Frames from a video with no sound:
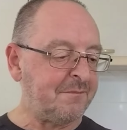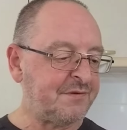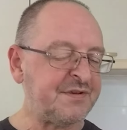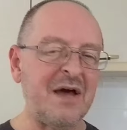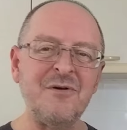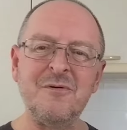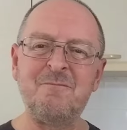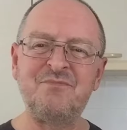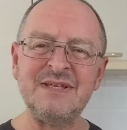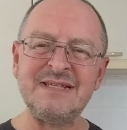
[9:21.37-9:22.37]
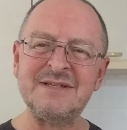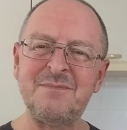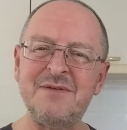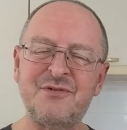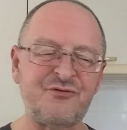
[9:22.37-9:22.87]
So, this is a
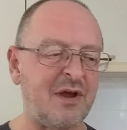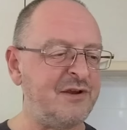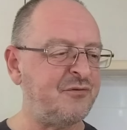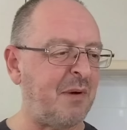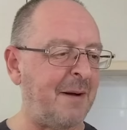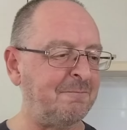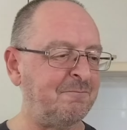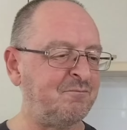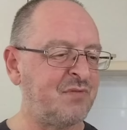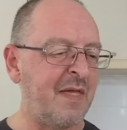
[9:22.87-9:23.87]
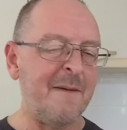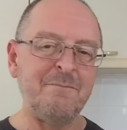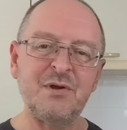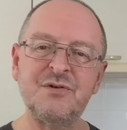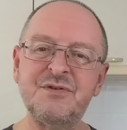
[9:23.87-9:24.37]
bit of a strange one,
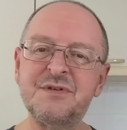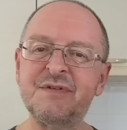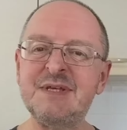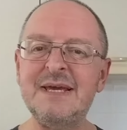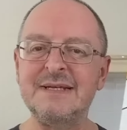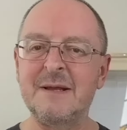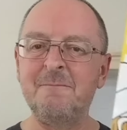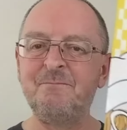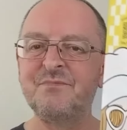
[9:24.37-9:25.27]
because as I said,